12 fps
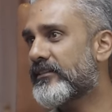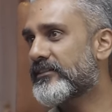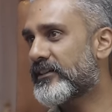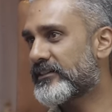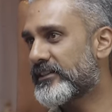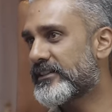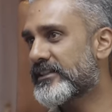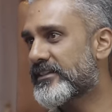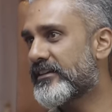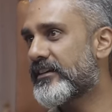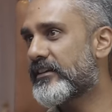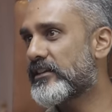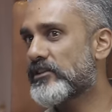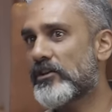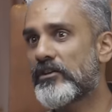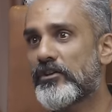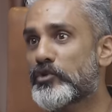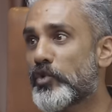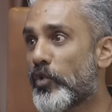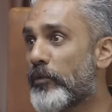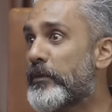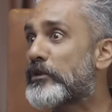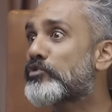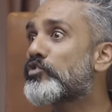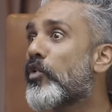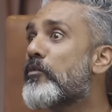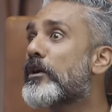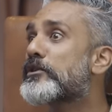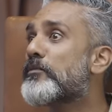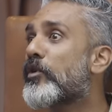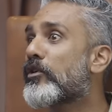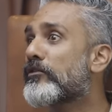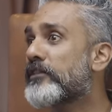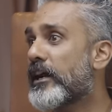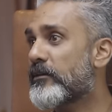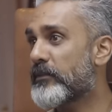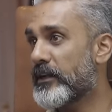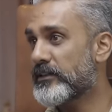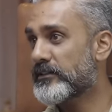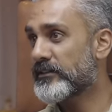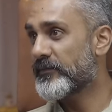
a 360-degree circle showed me so much more of that place.